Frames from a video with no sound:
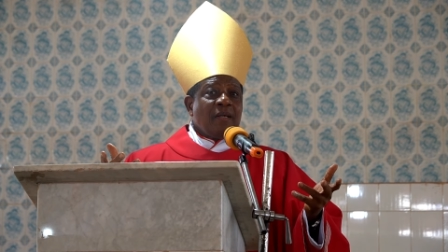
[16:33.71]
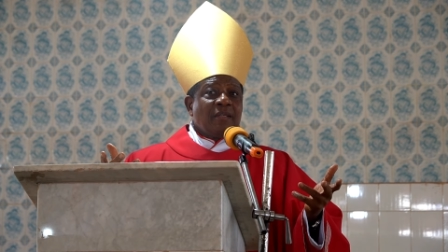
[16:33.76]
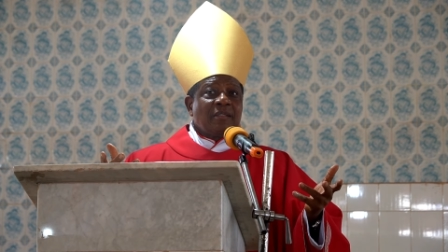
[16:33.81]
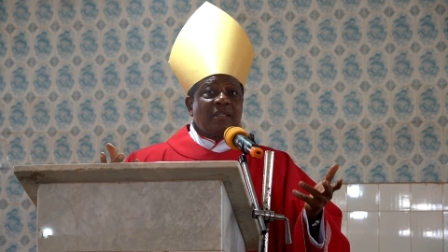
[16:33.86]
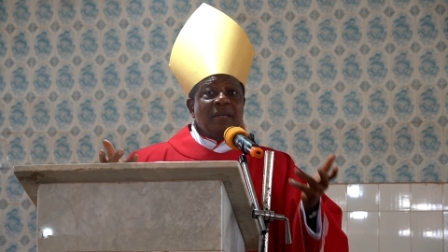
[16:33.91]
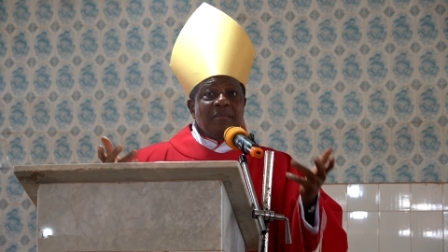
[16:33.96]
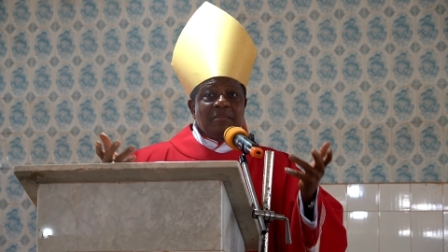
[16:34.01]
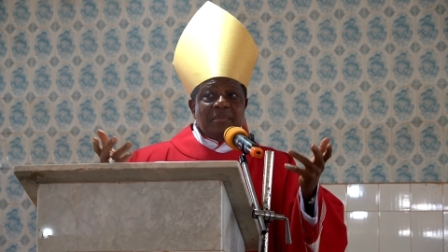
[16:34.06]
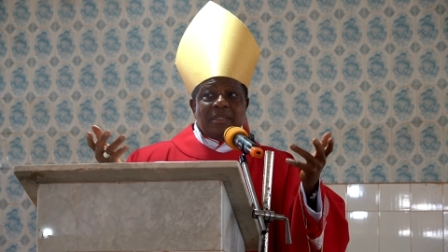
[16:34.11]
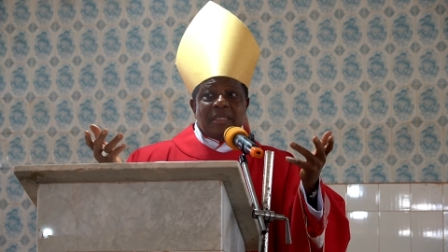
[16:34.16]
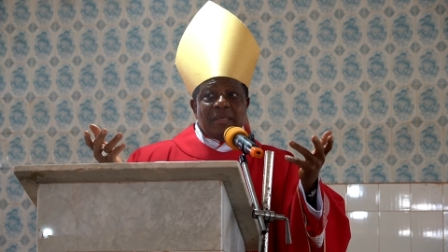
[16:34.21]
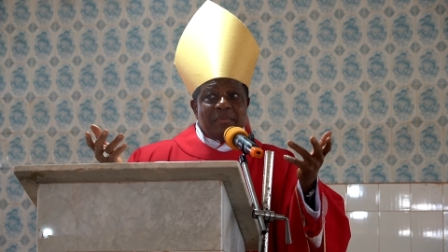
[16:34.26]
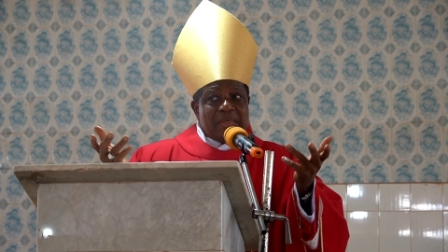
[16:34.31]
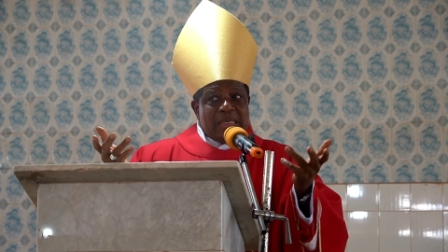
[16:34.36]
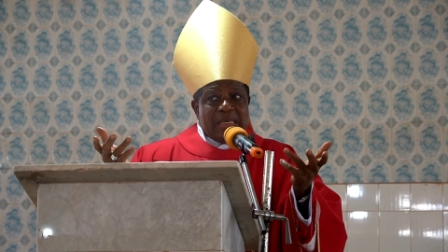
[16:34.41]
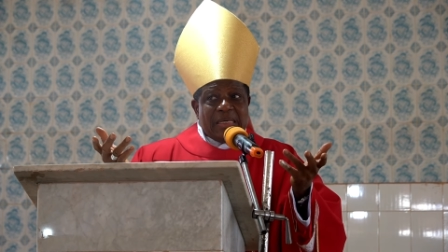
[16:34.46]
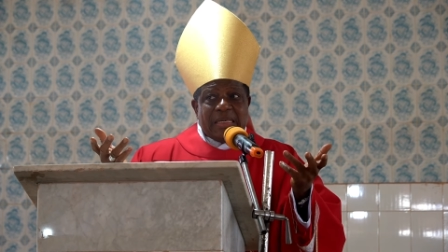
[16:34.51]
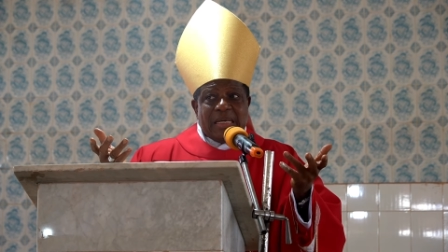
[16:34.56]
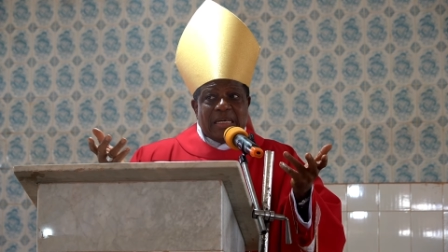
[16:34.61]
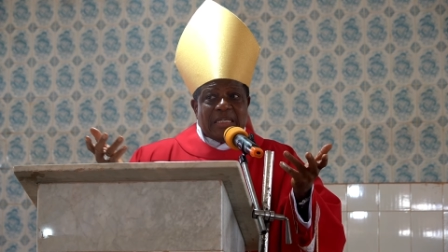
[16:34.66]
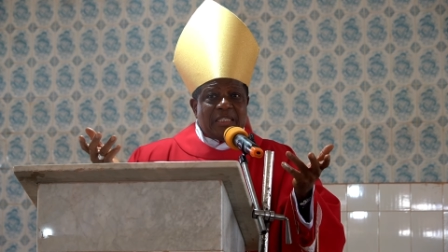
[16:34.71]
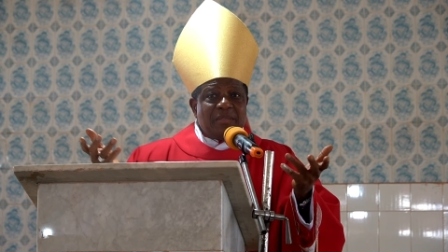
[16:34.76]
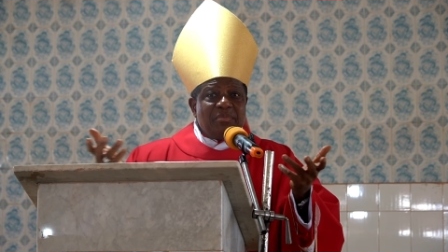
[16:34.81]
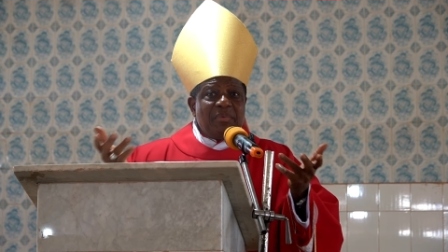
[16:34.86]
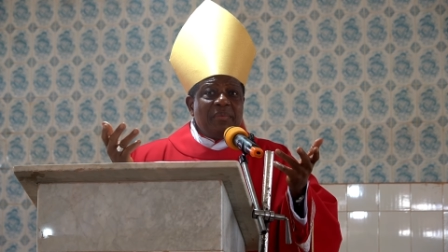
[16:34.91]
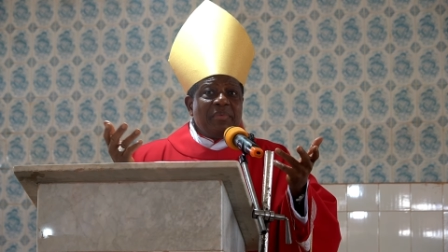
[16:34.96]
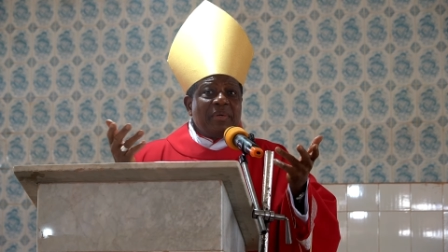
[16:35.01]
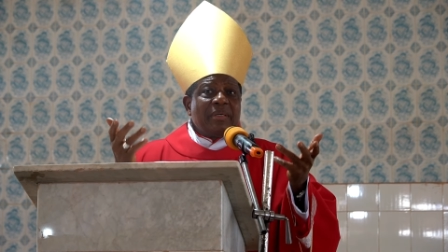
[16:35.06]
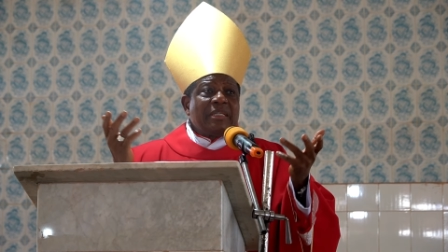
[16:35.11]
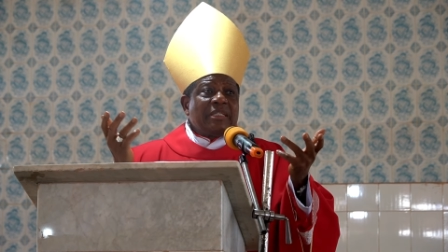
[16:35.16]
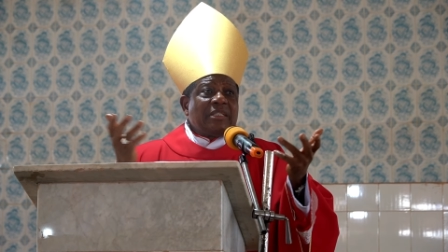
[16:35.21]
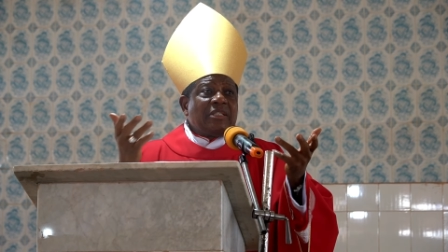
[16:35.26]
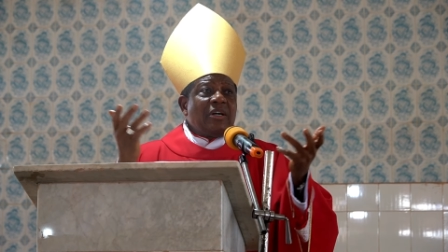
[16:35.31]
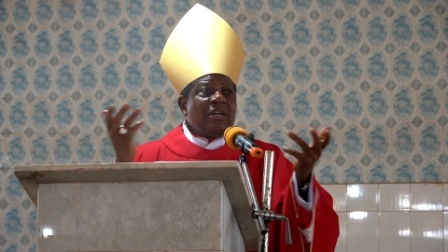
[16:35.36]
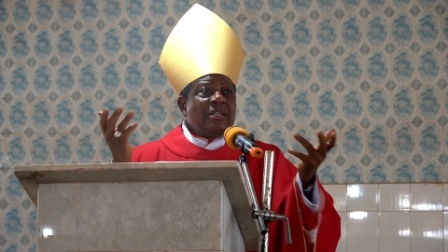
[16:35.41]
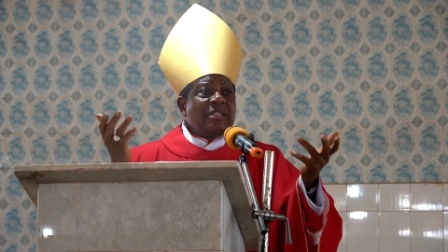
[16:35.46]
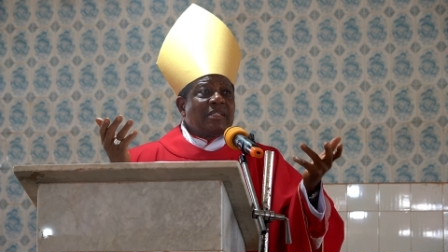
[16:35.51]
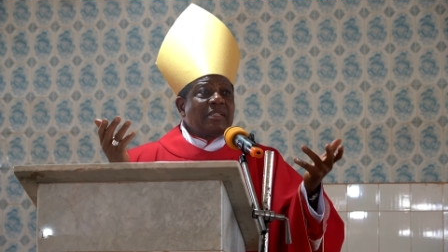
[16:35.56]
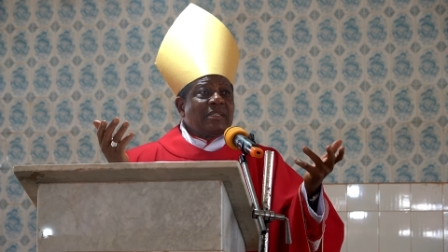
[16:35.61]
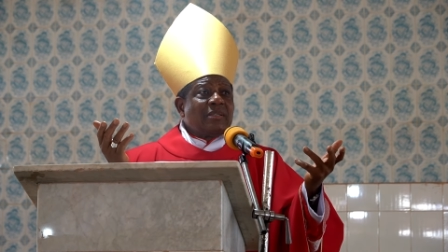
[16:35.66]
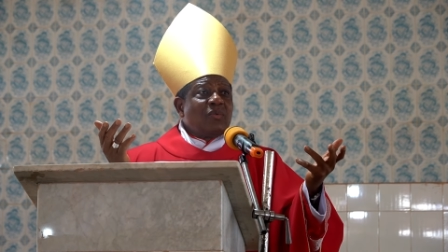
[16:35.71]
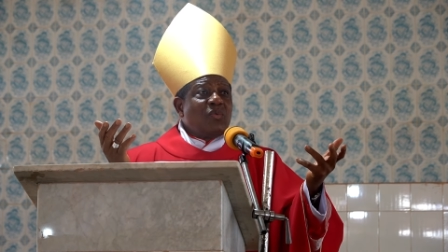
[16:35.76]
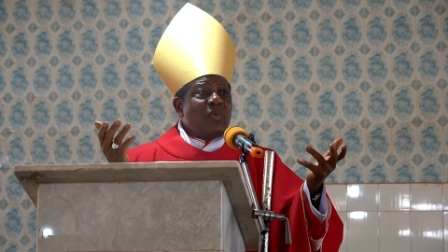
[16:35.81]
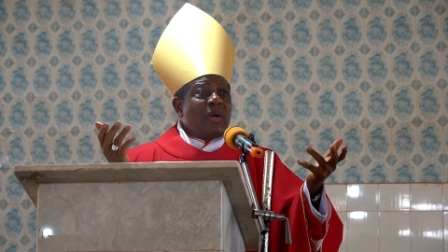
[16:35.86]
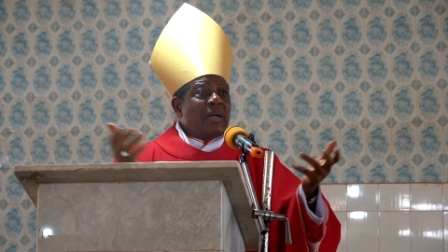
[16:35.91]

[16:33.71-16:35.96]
Some seminarians may be rejoicing